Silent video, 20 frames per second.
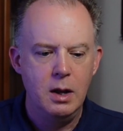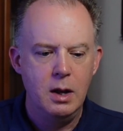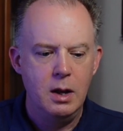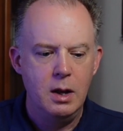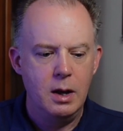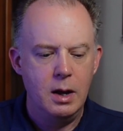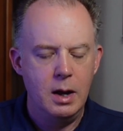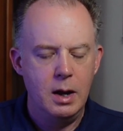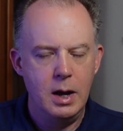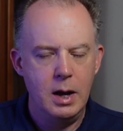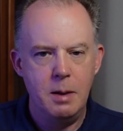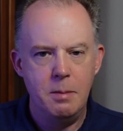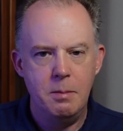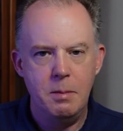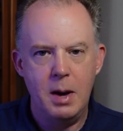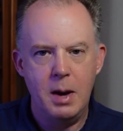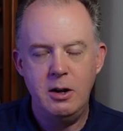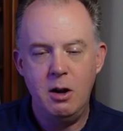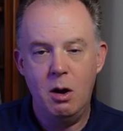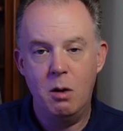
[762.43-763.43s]

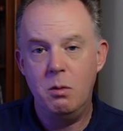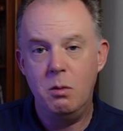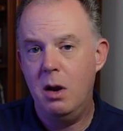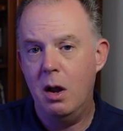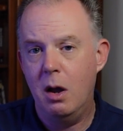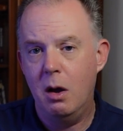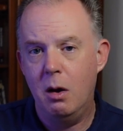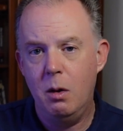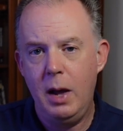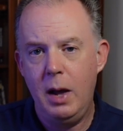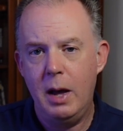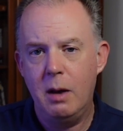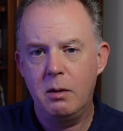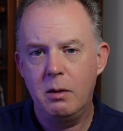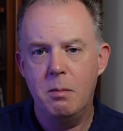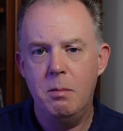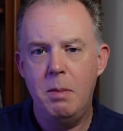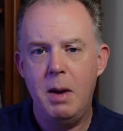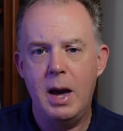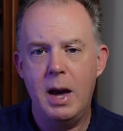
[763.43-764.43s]
I don't know how
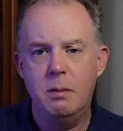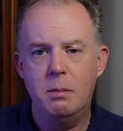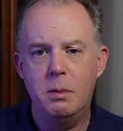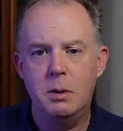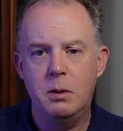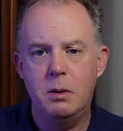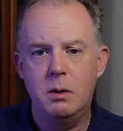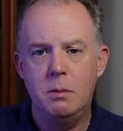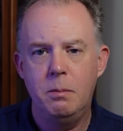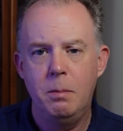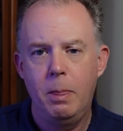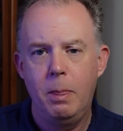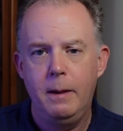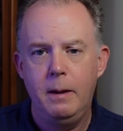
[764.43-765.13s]
compatible